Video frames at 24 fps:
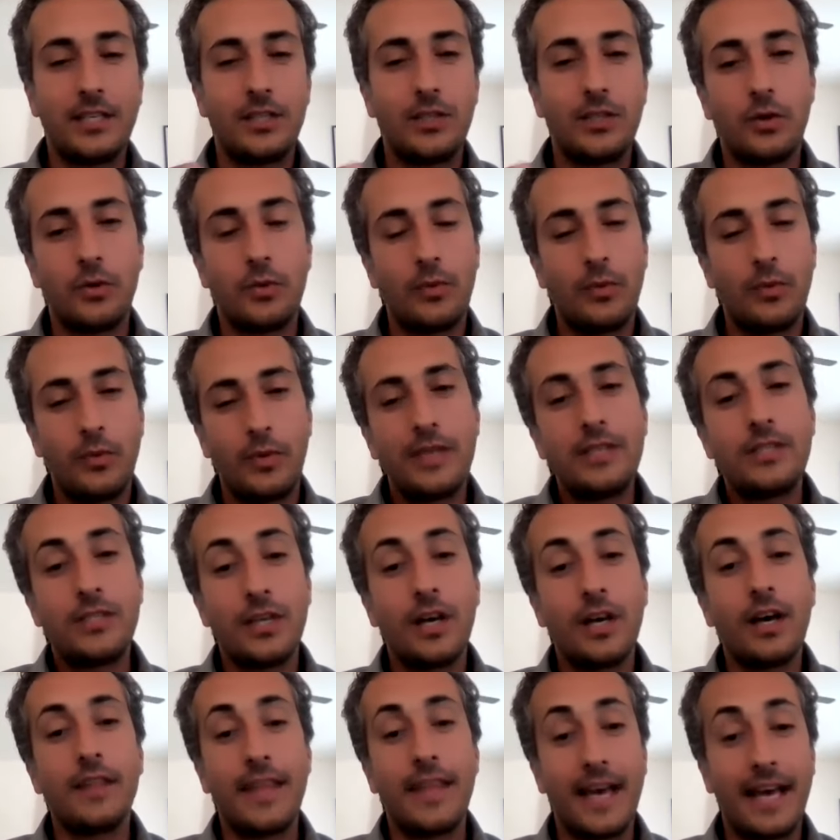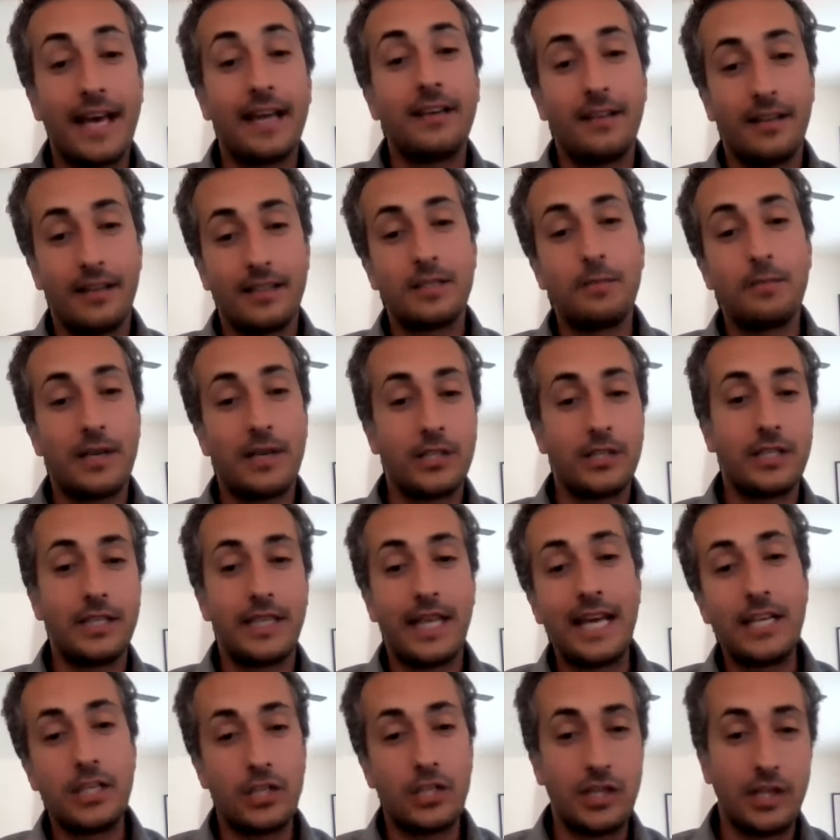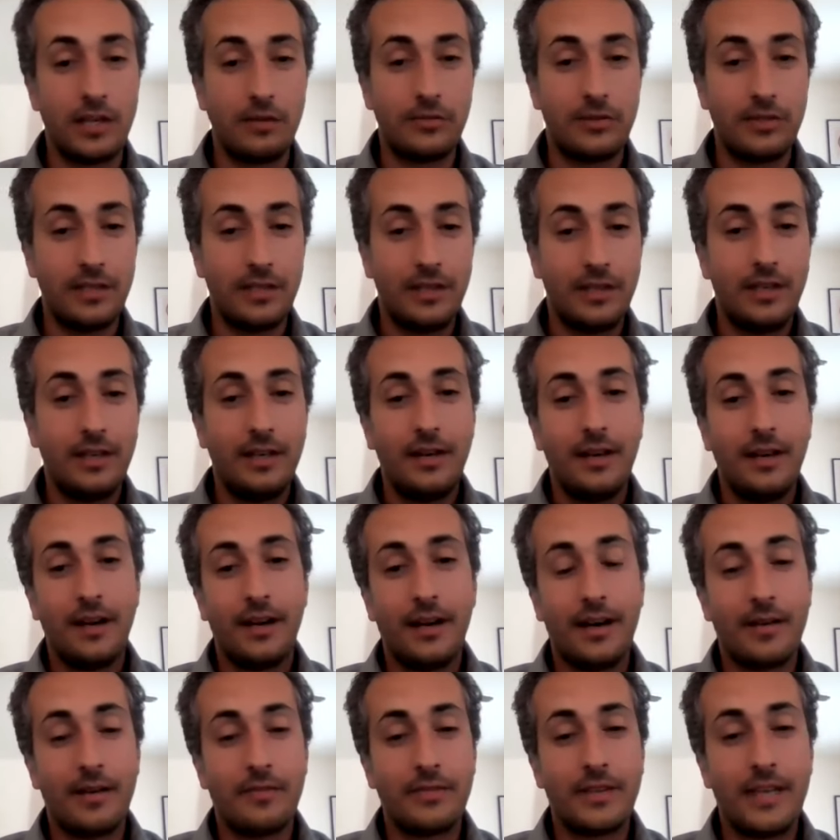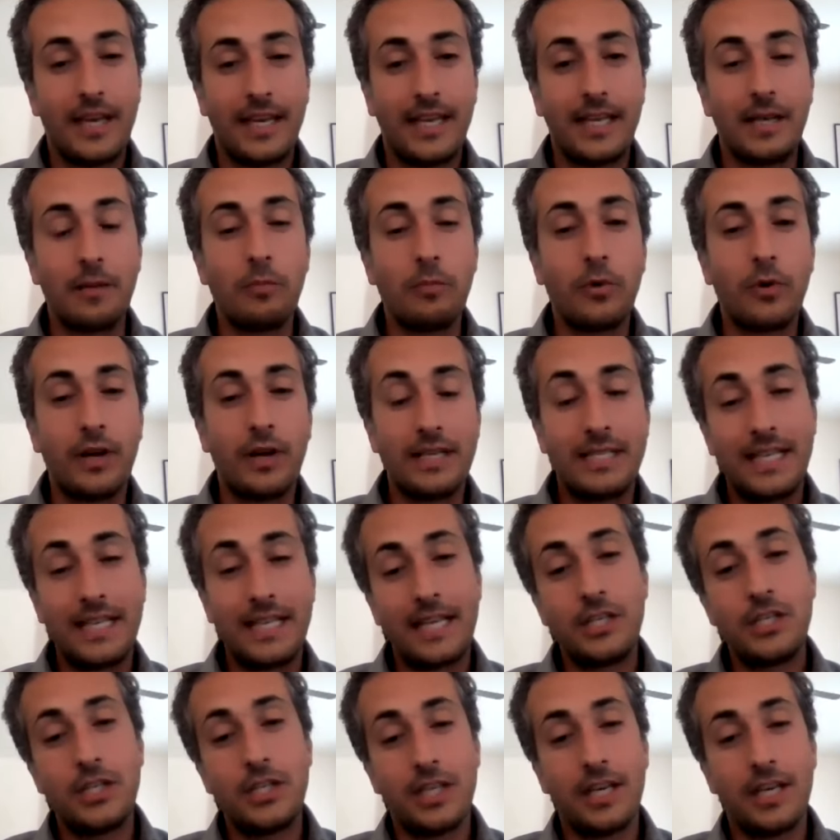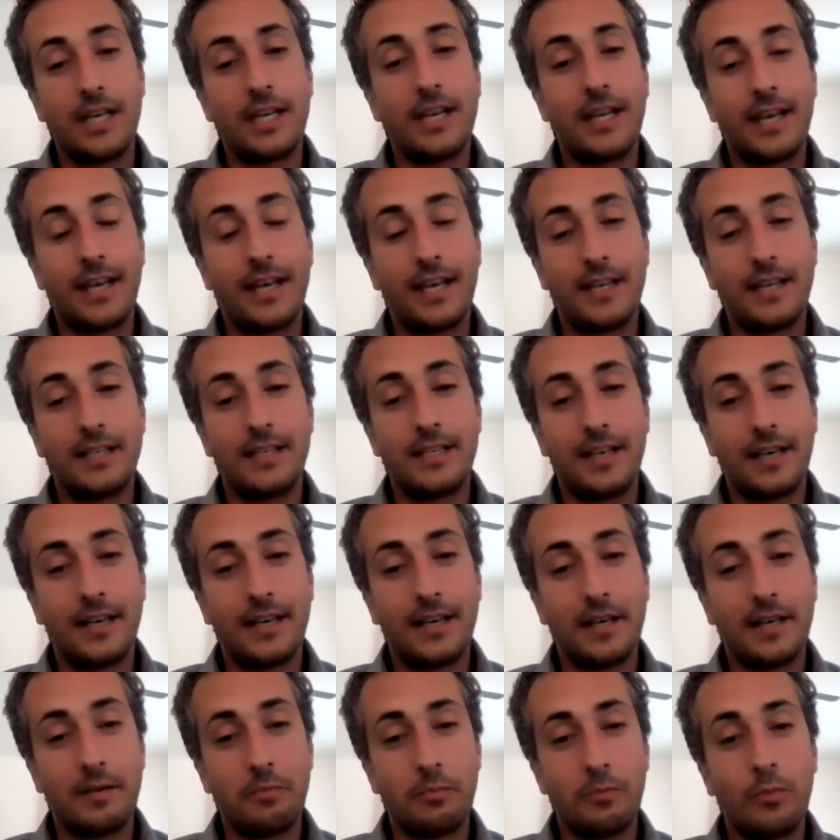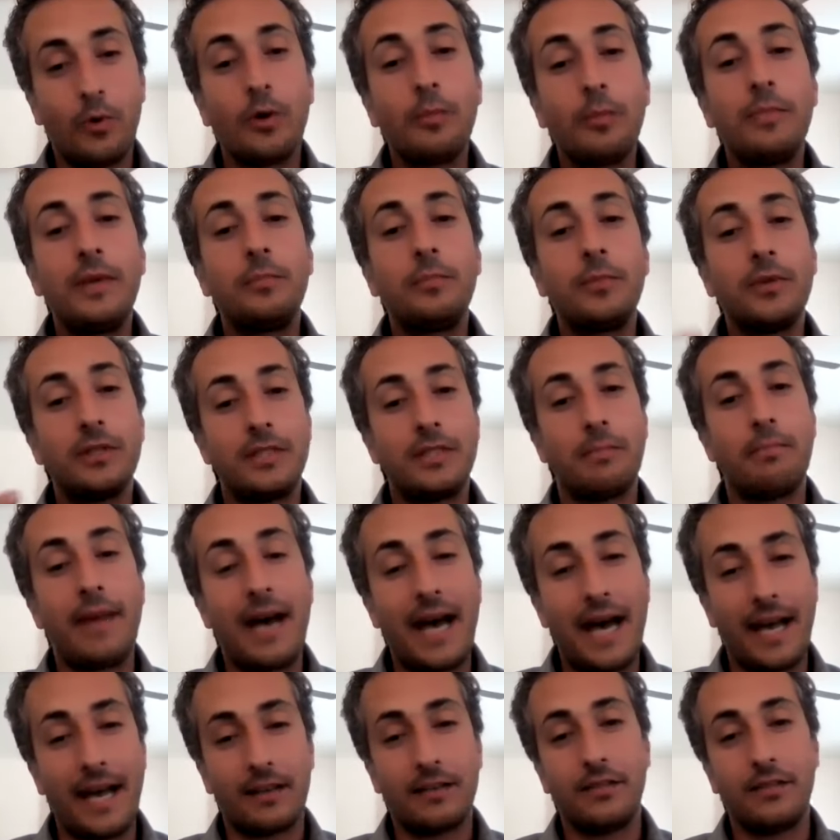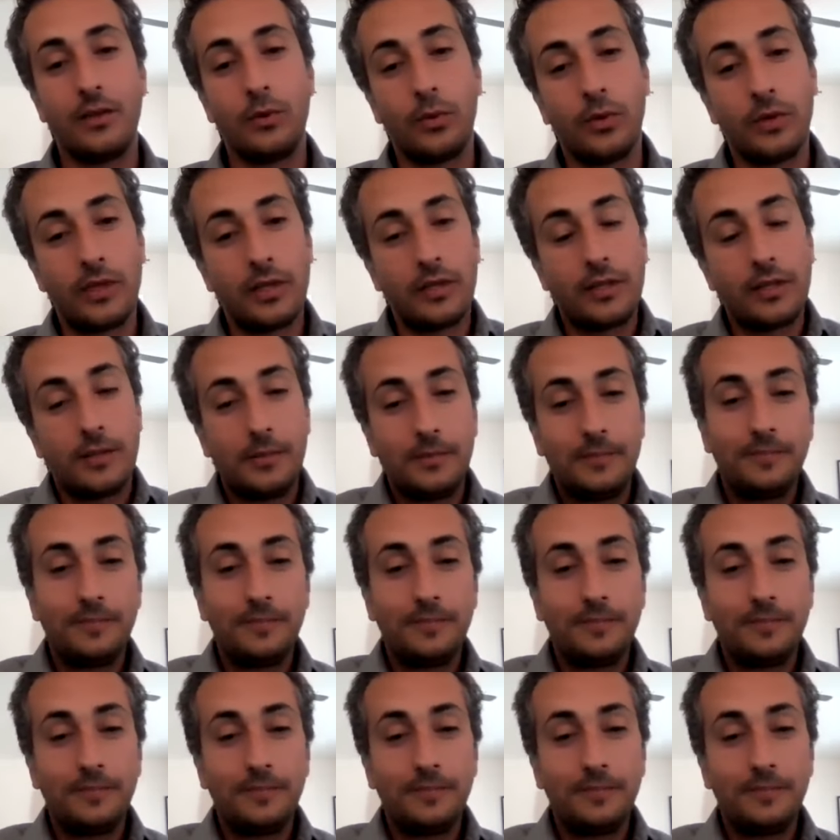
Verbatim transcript: So we saw that, especially that shift of getting more attention and um, more people to back the work.